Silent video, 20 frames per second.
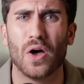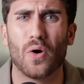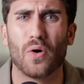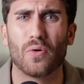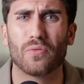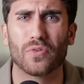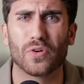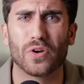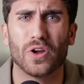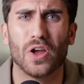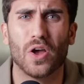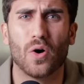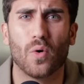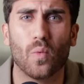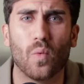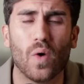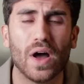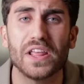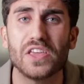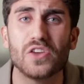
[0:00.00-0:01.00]
over
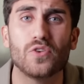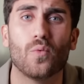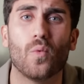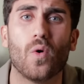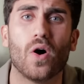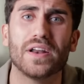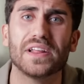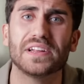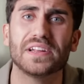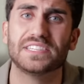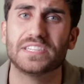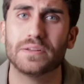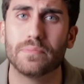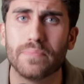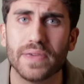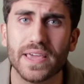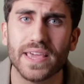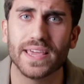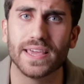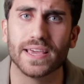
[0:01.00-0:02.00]
what you wanted to
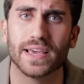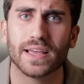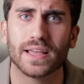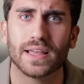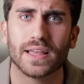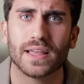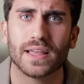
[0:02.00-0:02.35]
be,